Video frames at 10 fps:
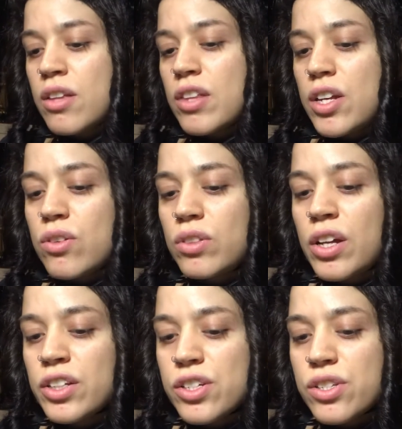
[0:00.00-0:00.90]
that no
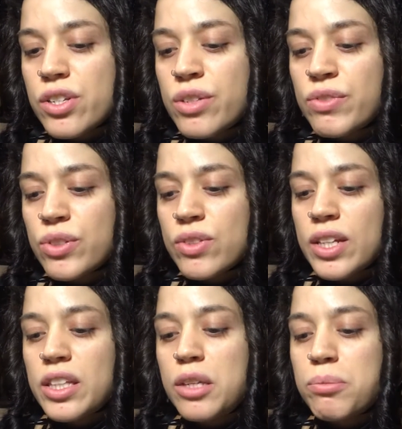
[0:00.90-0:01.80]
longer serve you,
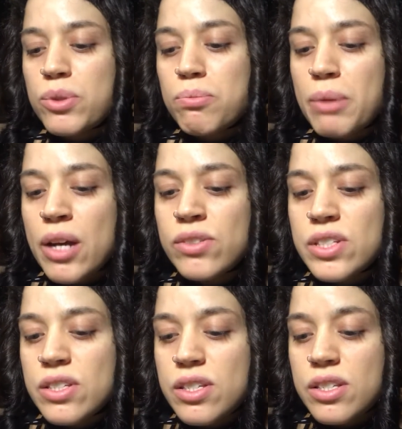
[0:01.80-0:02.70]
that keep you bound
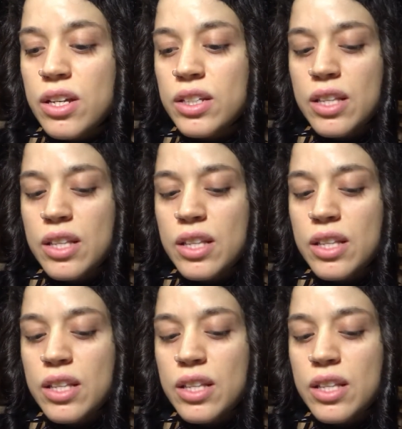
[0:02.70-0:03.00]
and stuck,